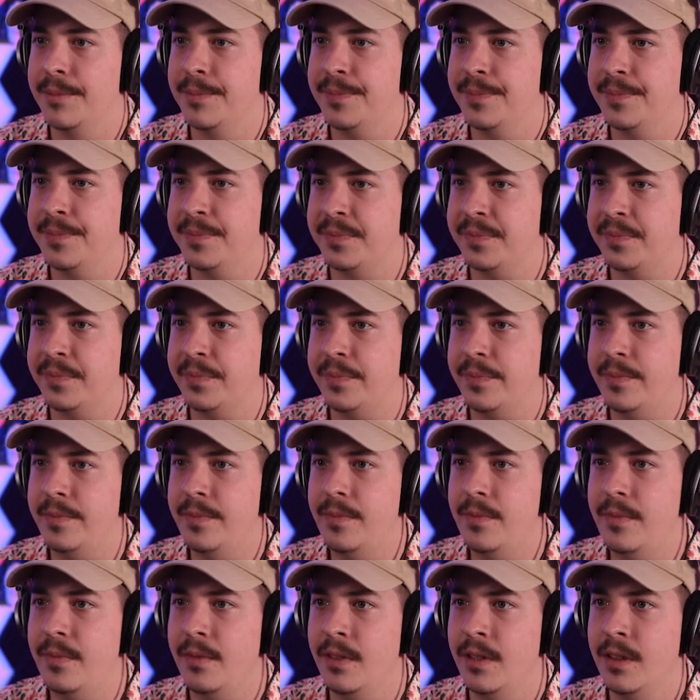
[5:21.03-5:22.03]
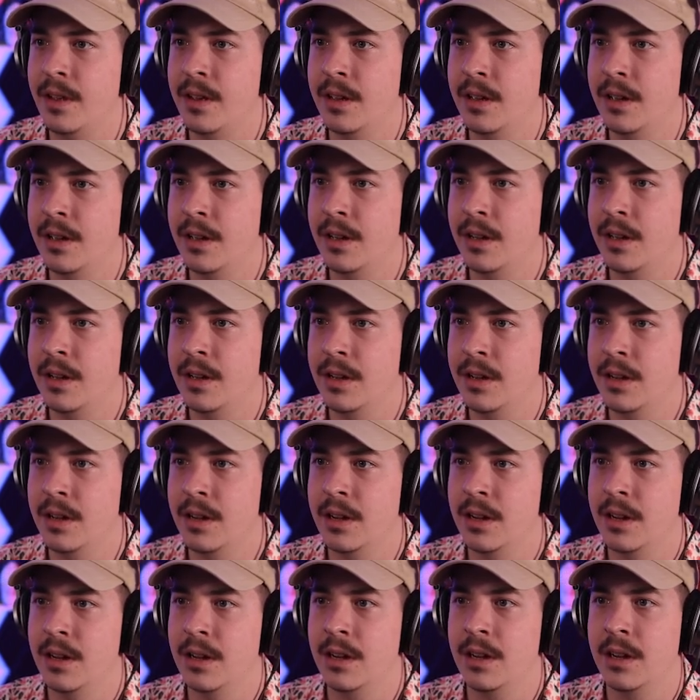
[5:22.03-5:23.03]

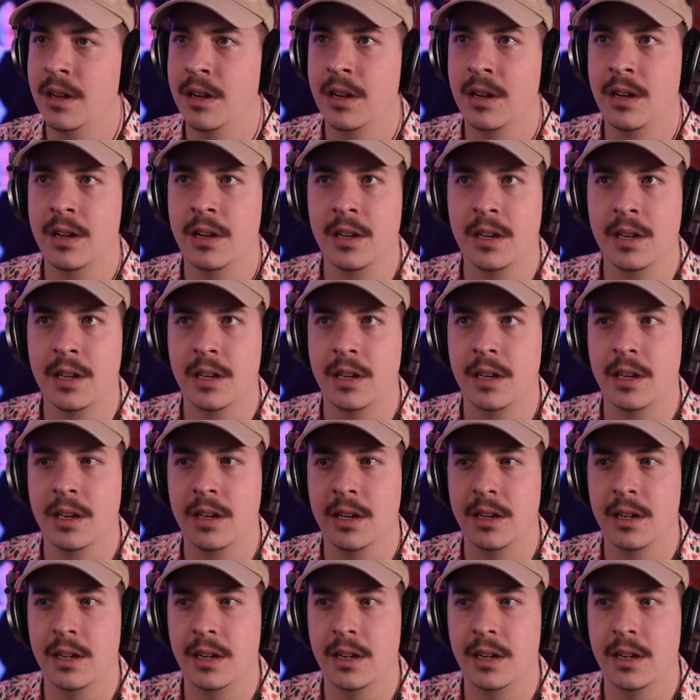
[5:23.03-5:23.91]
Nobody speaks.